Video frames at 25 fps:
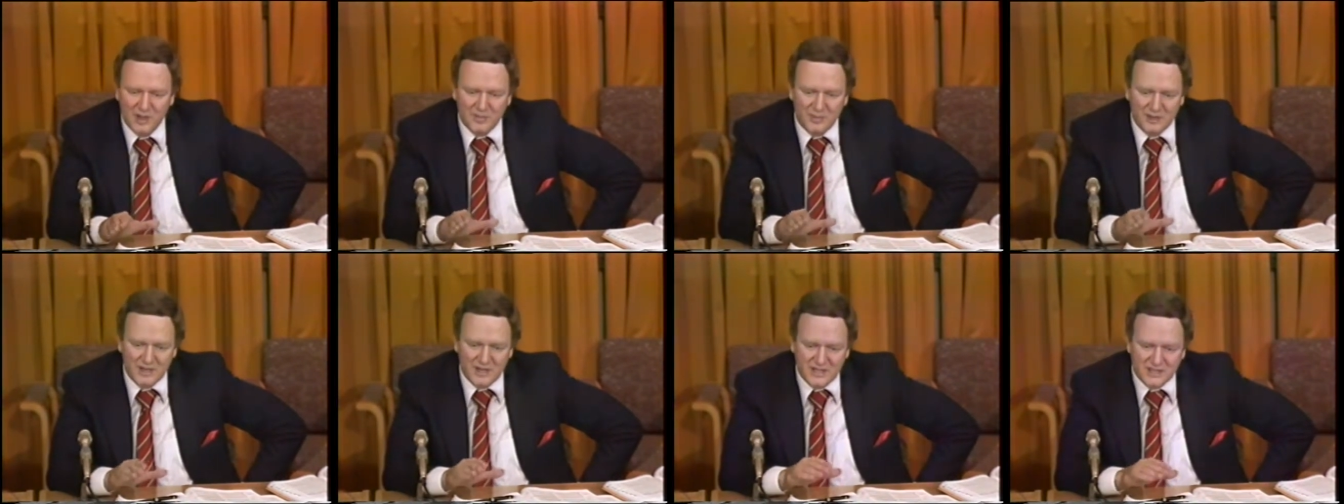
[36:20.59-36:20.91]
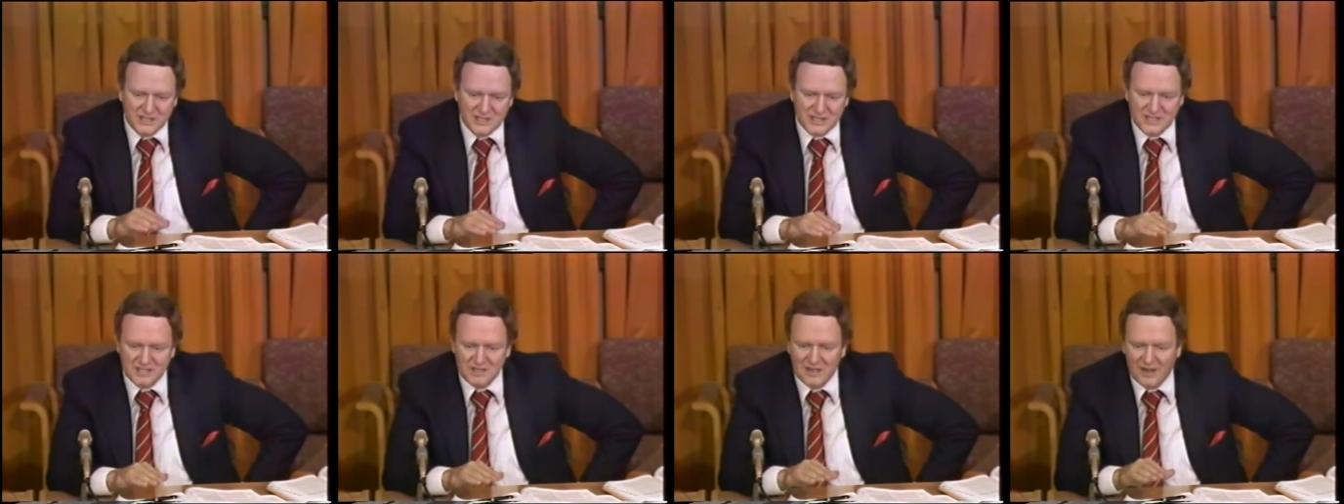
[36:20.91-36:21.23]
but
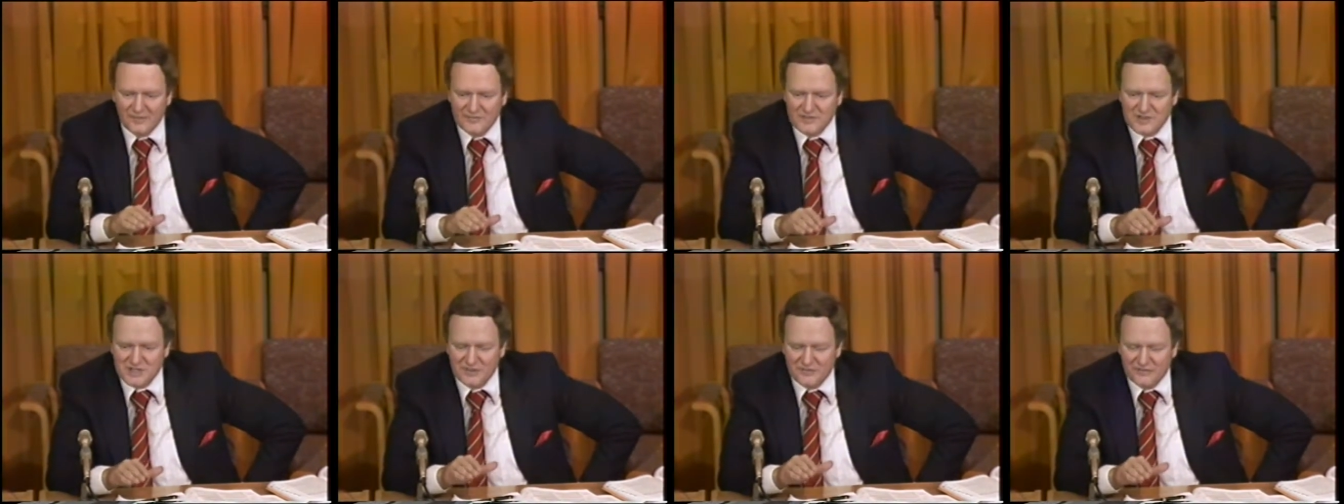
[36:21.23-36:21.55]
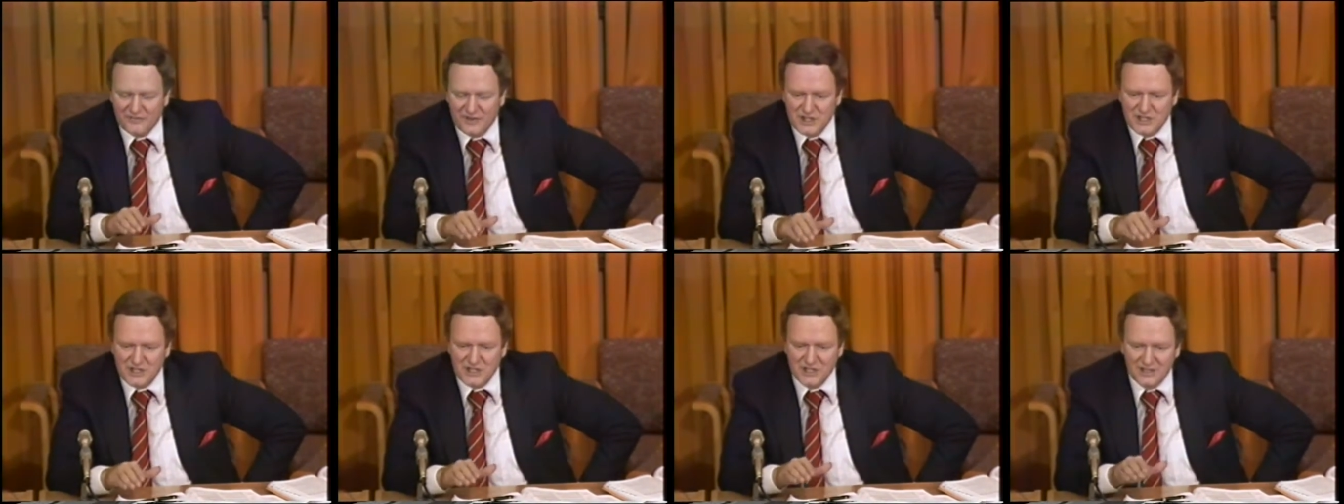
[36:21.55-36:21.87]
is of
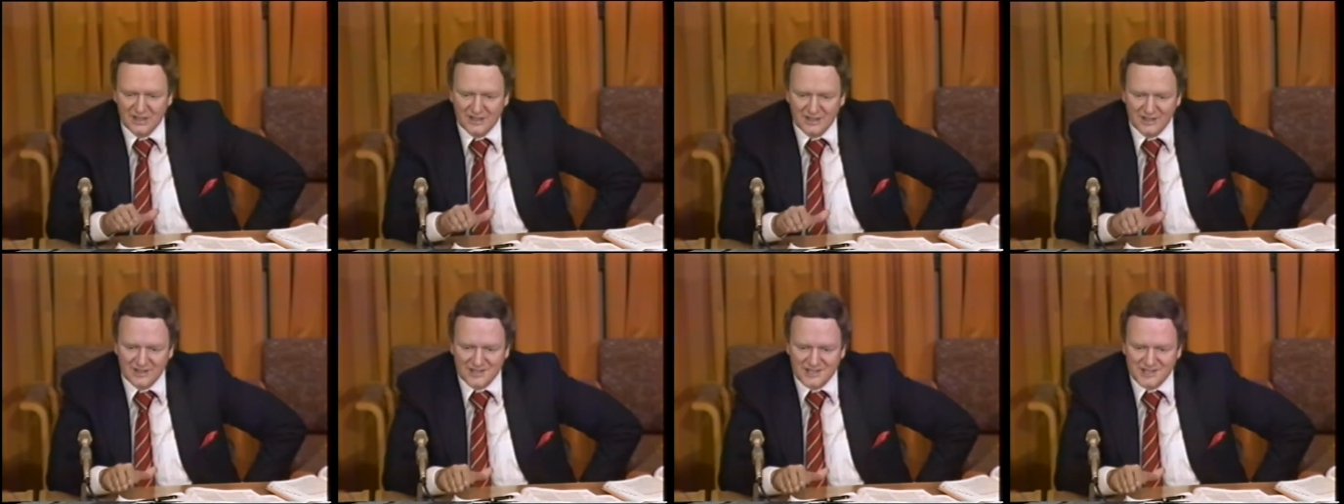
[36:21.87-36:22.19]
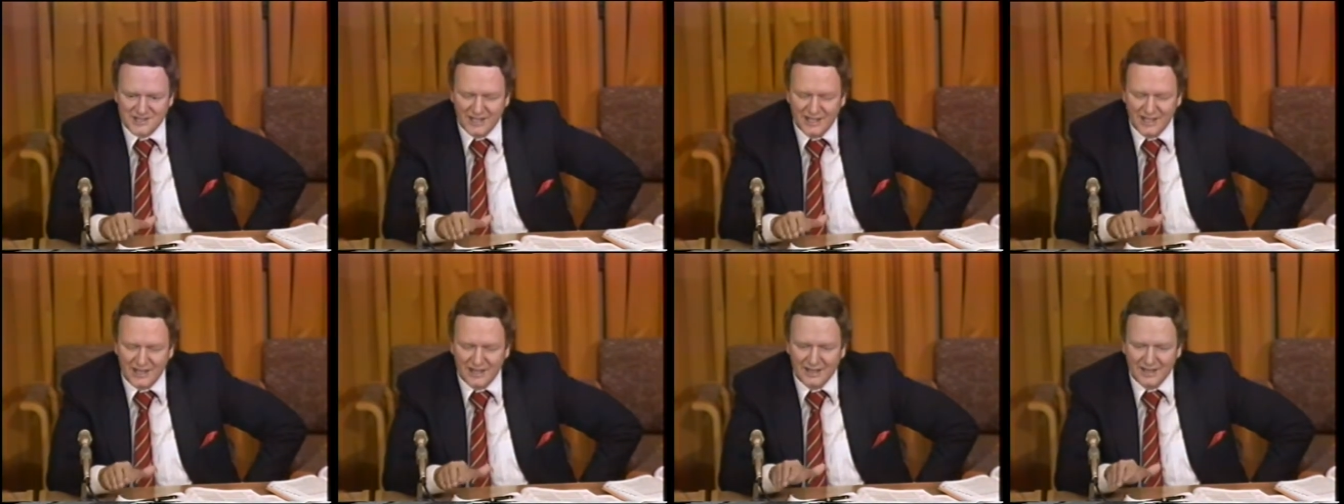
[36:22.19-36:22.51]
sufficient
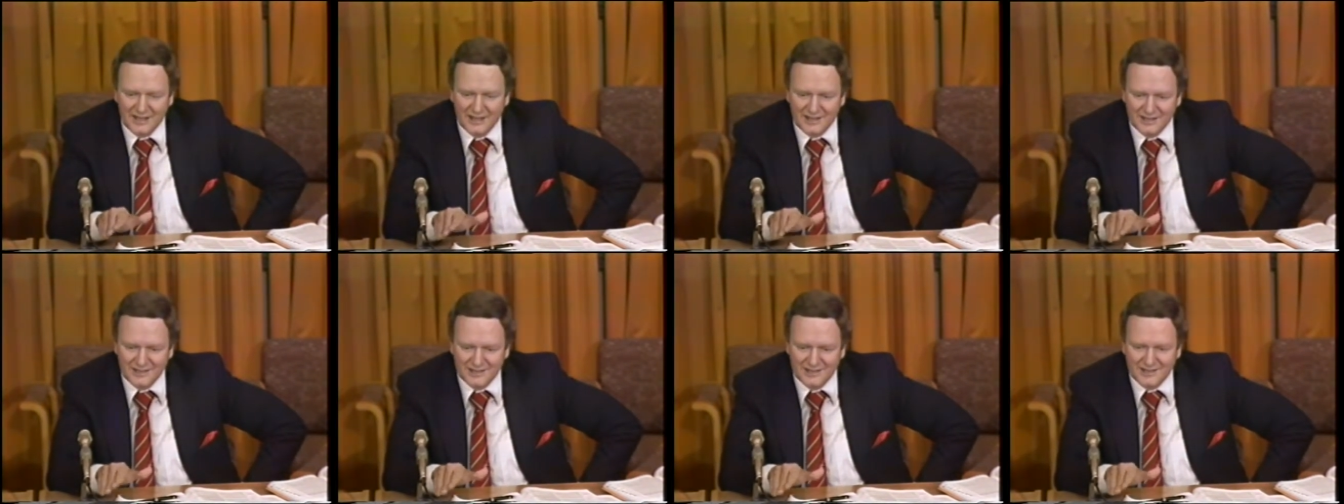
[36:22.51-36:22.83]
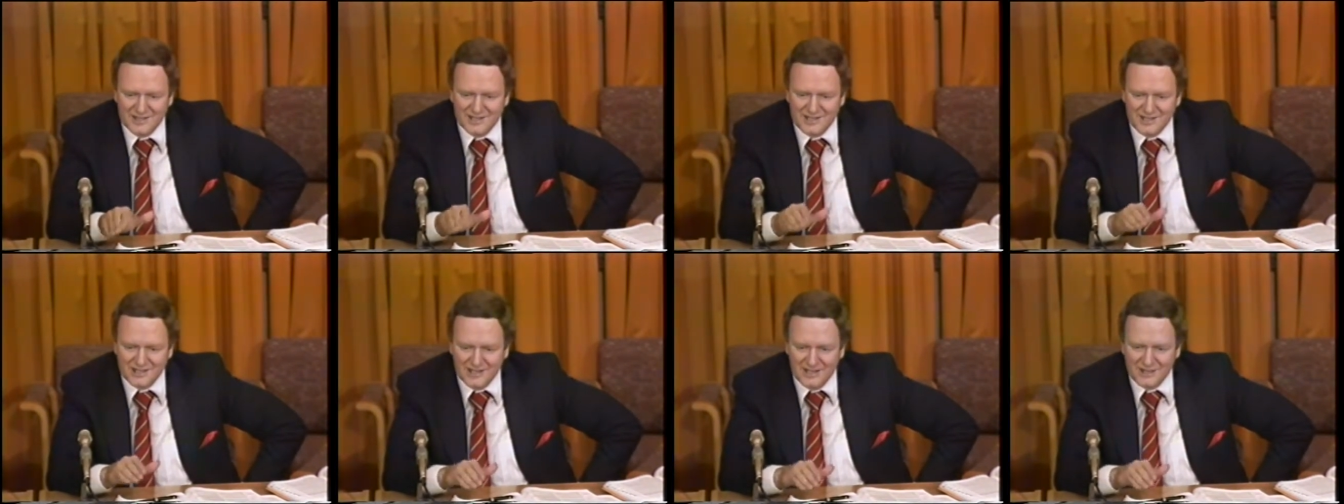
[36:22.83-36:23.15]
understanding and
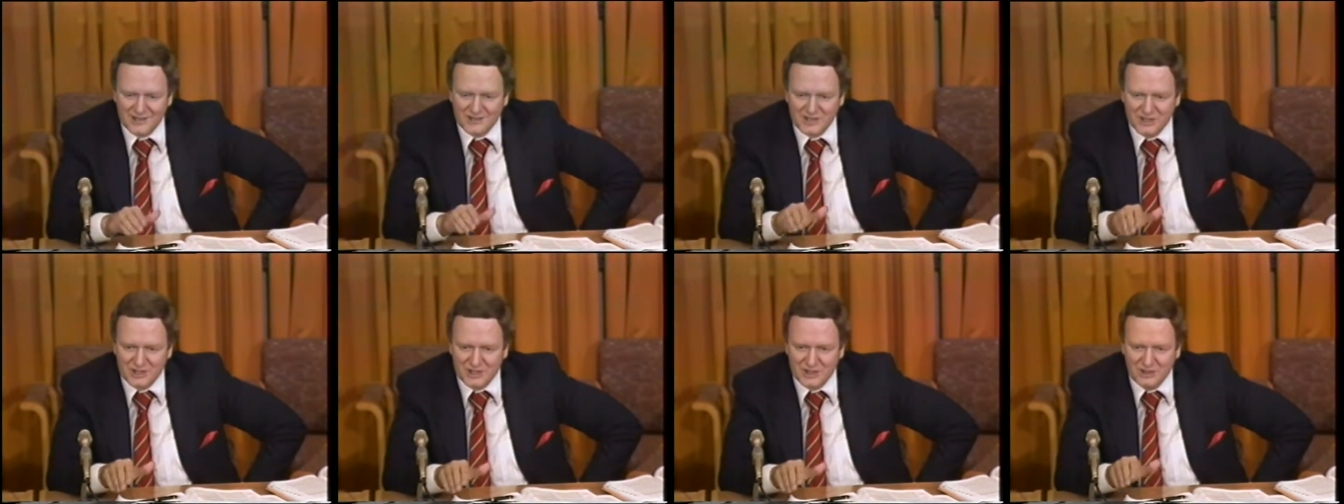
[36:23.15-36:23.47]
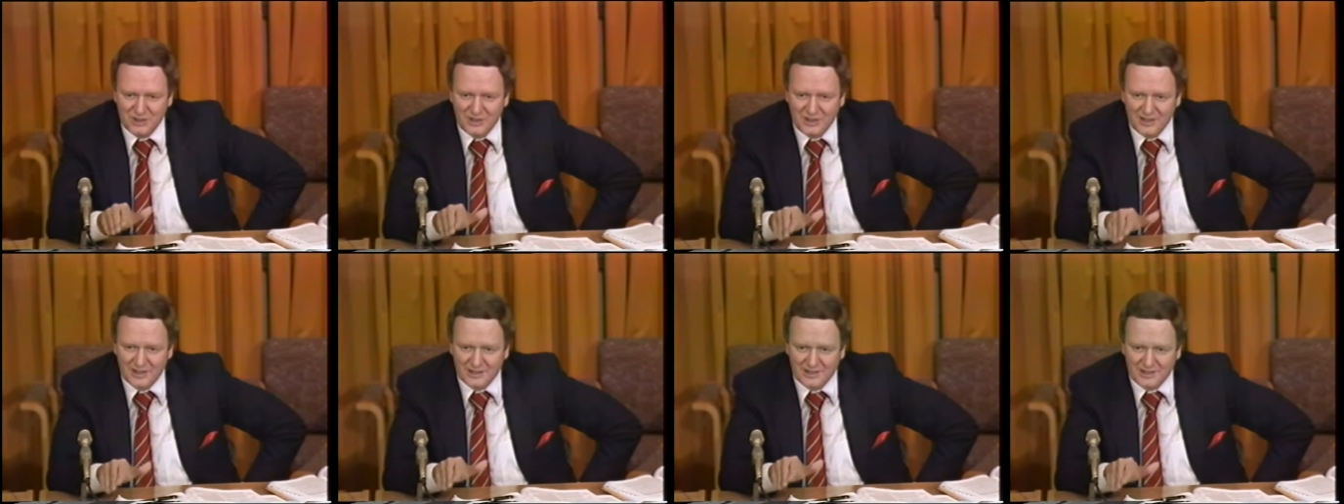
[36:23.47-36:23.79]
understands the
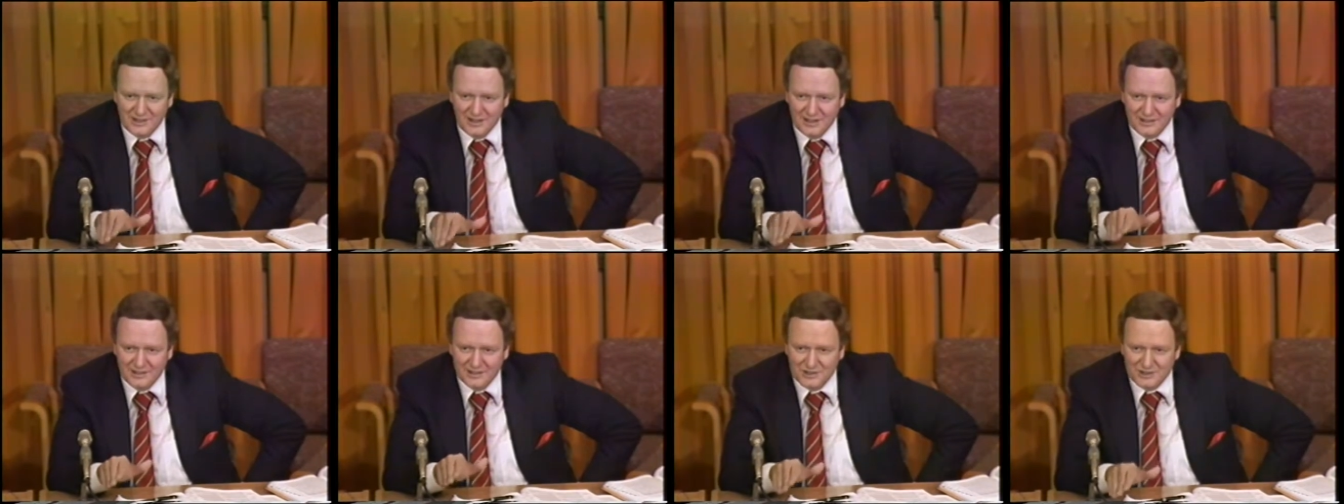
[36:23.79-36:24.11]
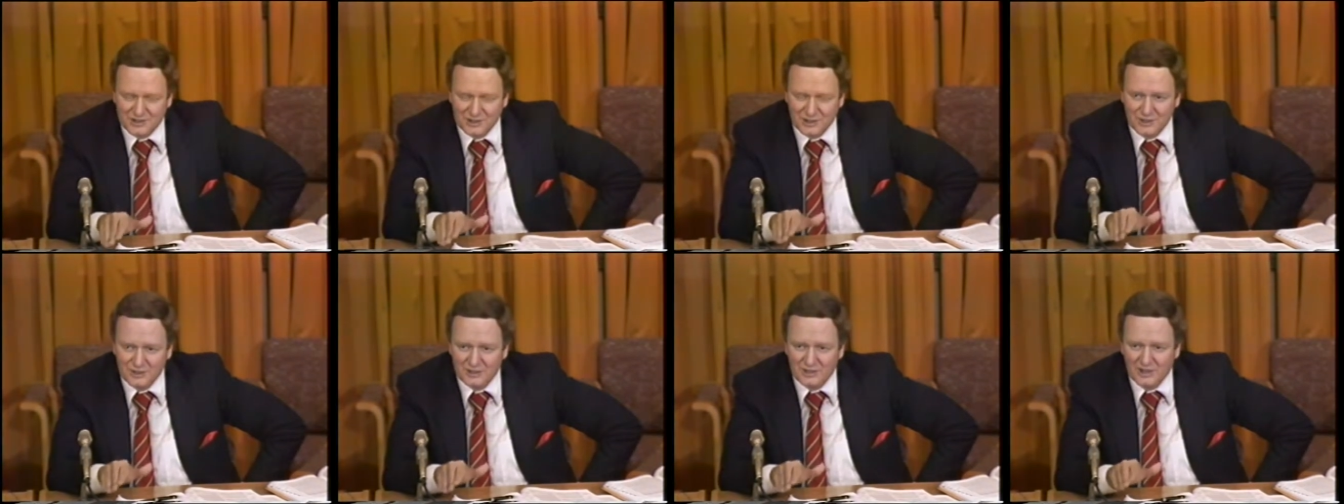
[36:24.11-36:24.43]
duty to tell the
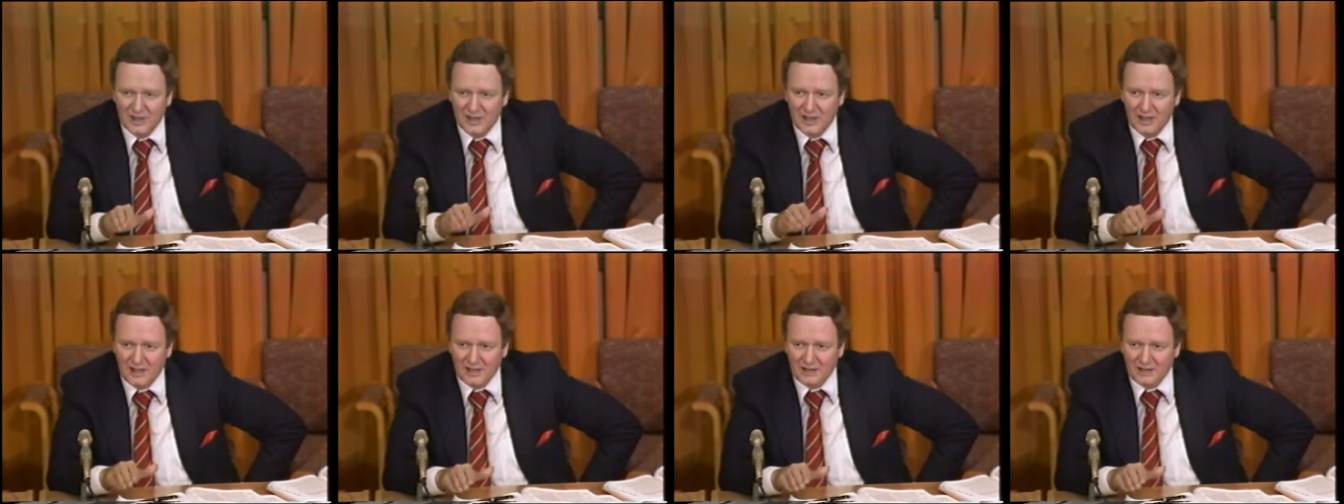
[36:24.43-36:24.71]
truth,